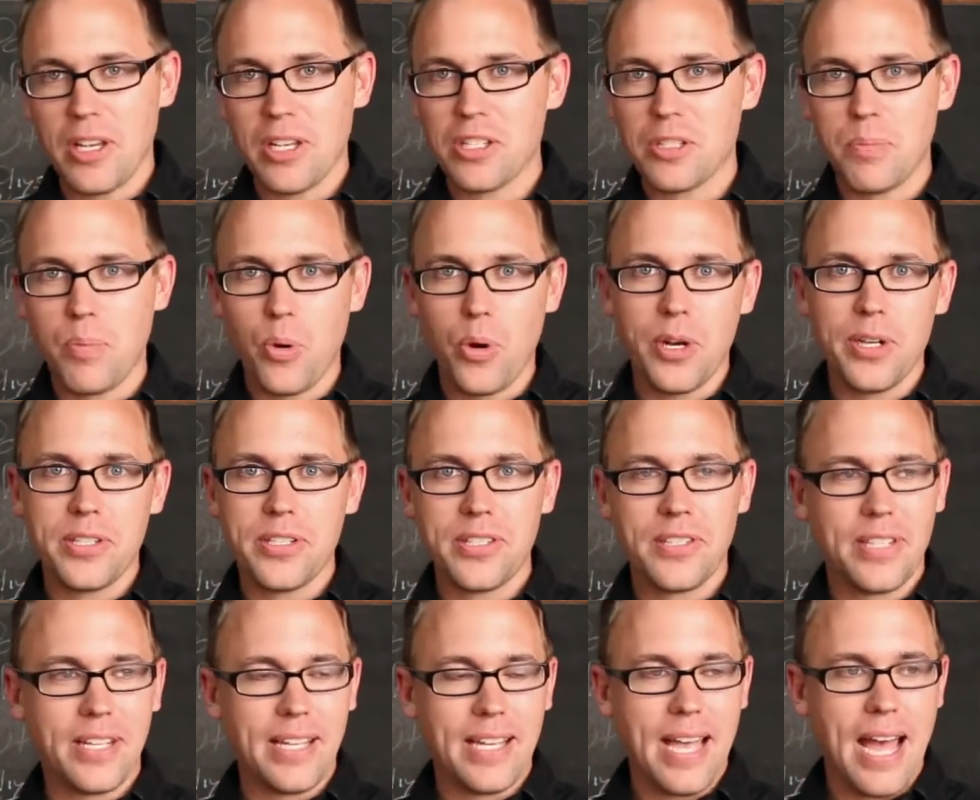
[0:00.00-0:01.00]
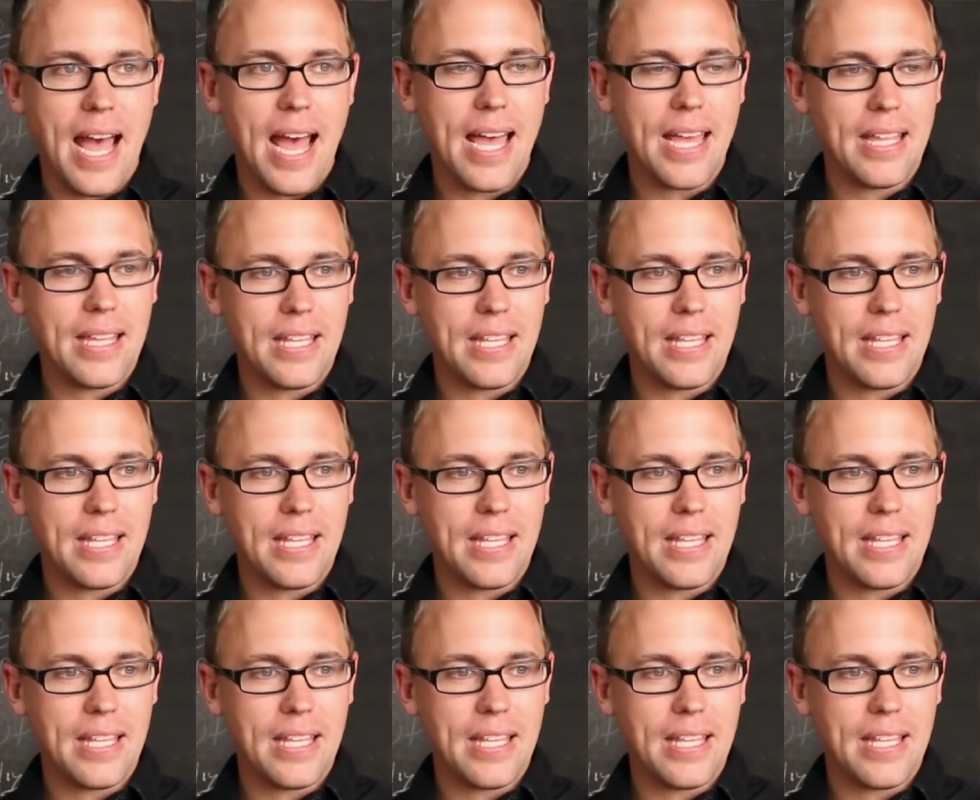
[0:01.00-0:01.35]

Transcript: sports guy,